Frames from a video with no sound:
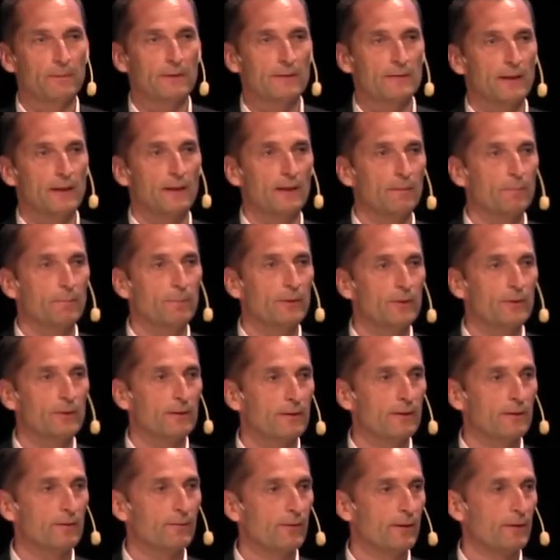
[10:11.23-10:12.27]
been taking
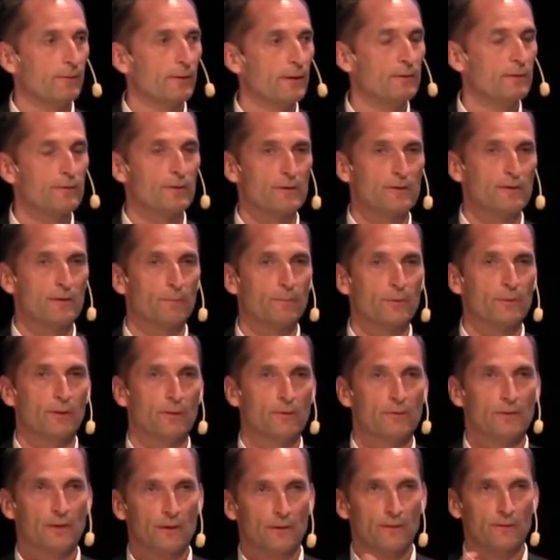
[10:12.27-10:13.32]
part in a very interesting
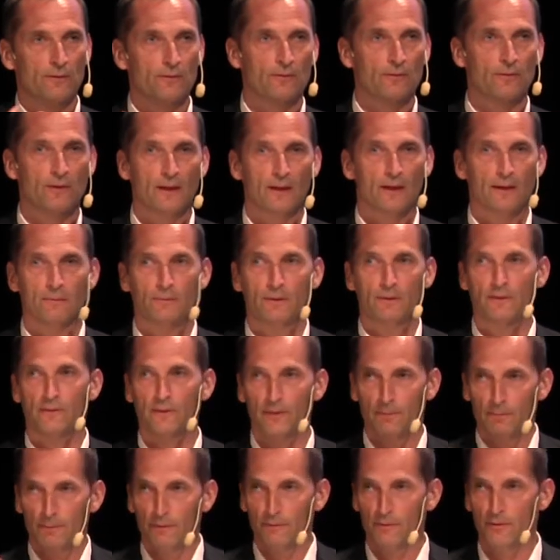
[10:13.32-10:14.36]
project together with
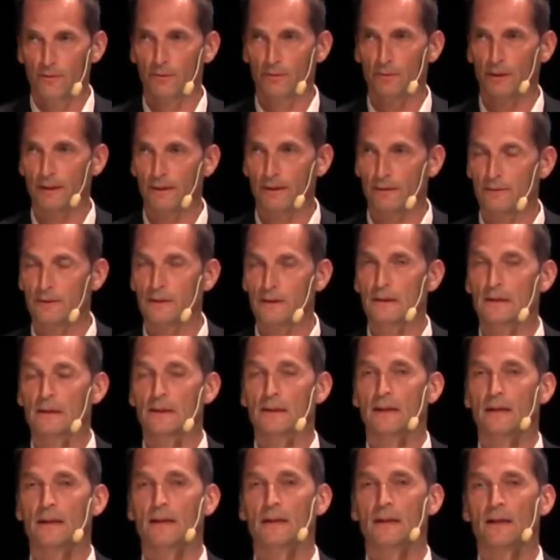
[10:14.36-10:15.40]
some of you here
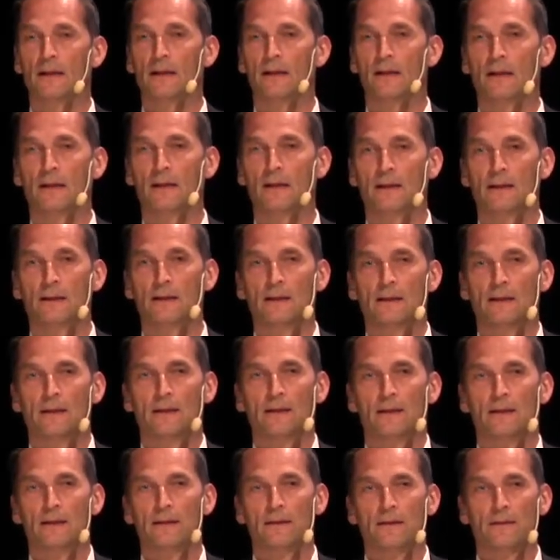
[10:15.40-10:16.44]

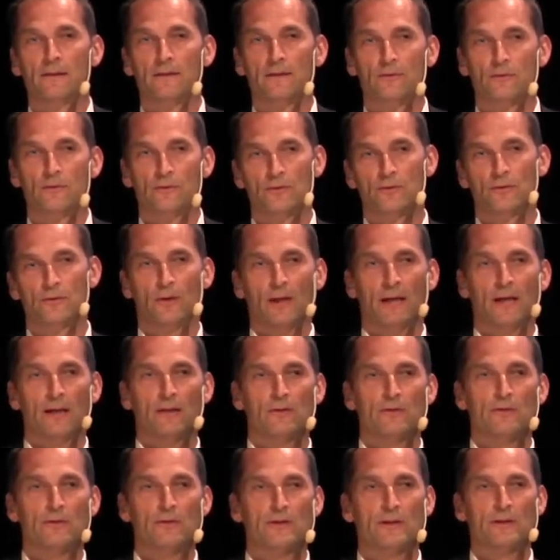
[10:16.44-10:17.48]
to
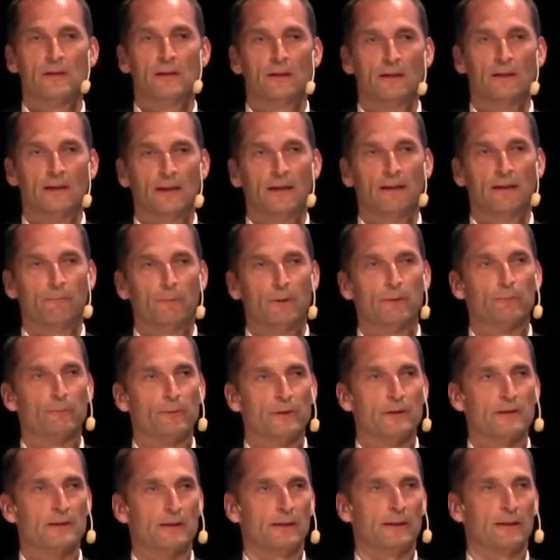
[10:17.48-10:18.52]
actually see, can we
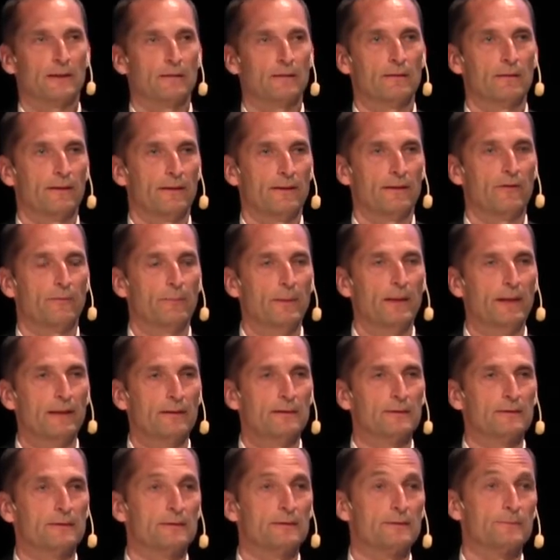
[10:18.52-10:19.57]
recycle these
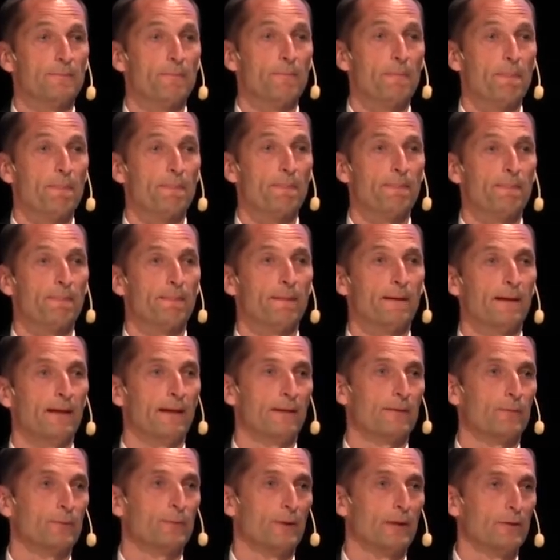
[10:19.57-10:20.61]
magnets
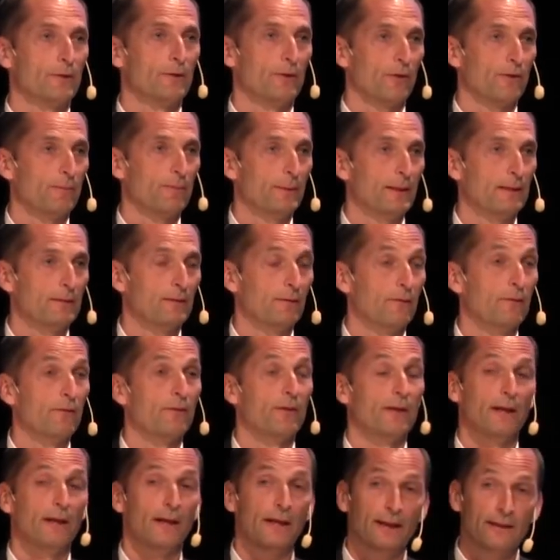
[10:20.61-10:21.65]
and the rare earth metals?
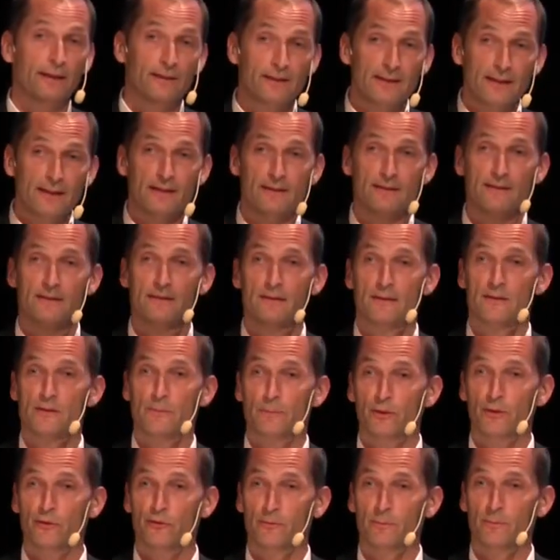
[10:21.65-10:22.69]
And yes, it's
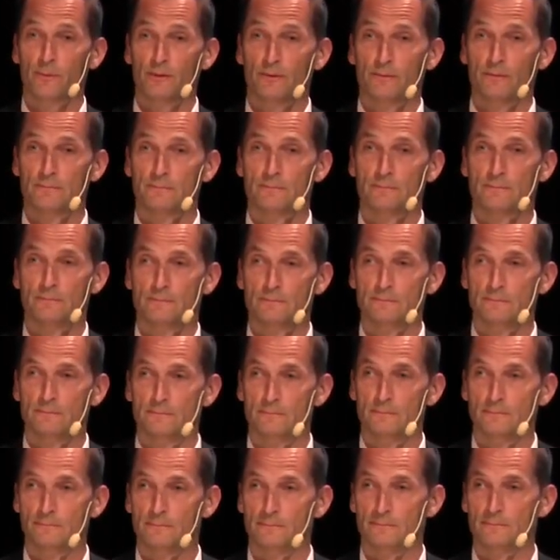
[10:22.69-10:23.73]
possible.
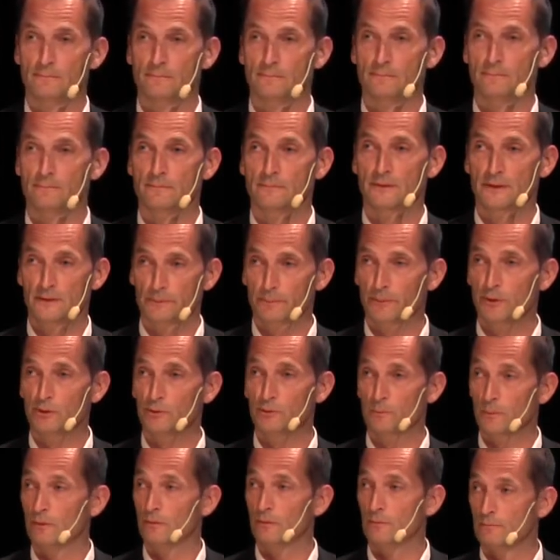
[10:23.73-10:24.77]
It's
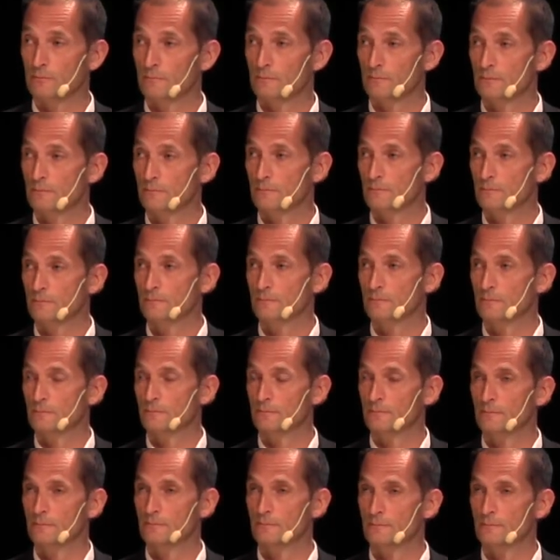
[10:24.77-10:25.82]
possible.
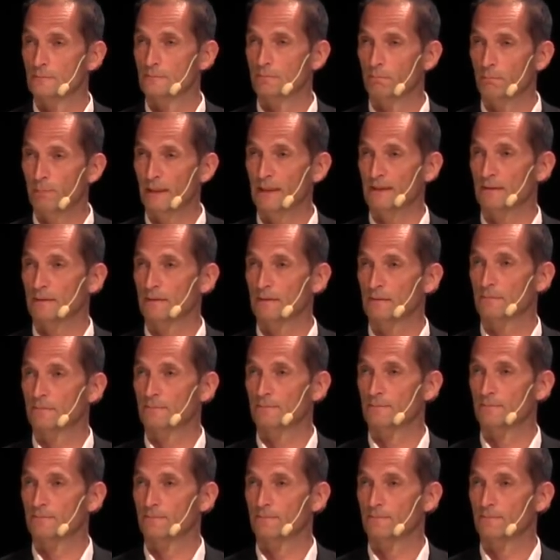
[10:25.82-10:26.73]
But